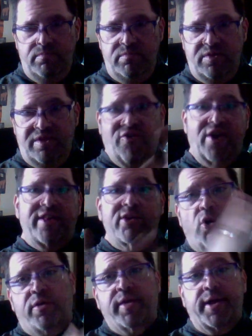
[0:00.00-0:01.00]
defended
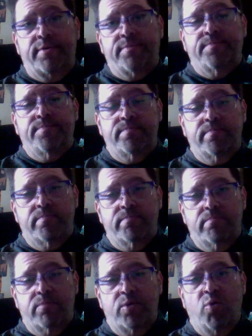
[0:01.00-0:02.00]
Colleen.
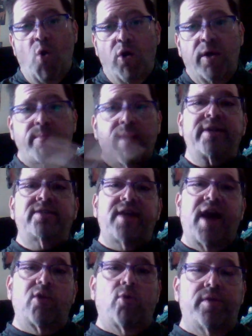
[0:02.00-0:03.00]
They're all on my
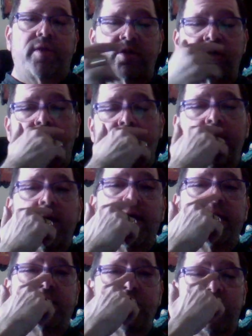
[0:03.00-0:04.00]
side on this.
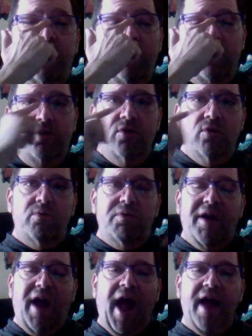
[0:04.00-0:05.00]
And so
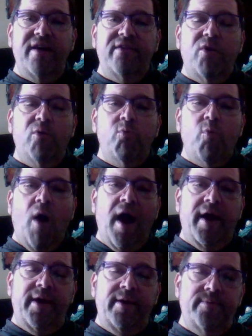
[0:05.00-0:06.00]
I don't know
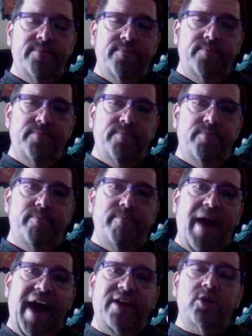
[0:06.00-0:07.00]
why
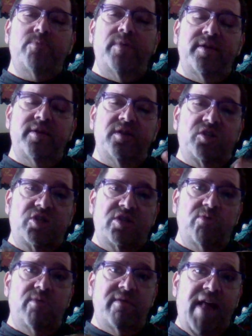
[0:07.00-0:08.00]
management is
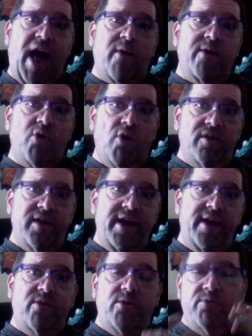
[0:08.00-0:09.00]
still allowing
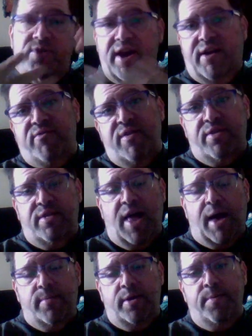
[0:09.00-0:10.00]
Colleen to decorate the
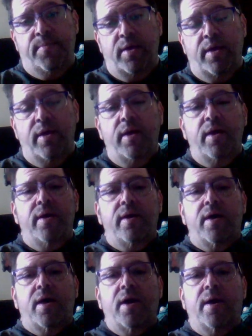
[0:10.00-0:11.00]
lobby.
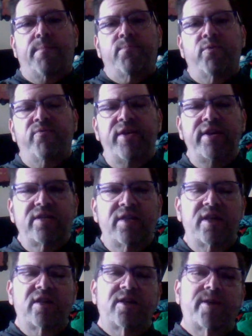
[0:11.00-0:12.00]
The reason
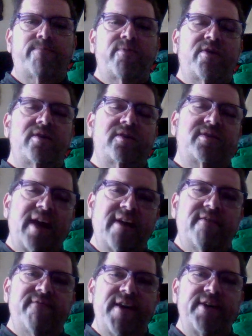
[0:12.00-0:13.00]
is because the
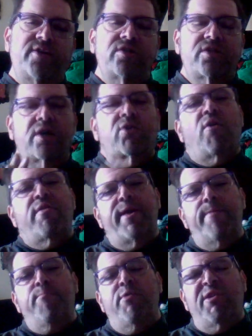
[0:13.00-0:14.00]
decorations that
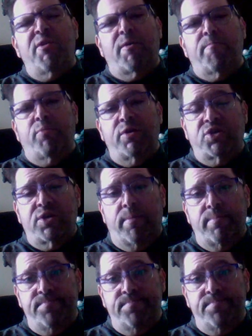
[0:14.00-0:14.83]
Colleen puts up,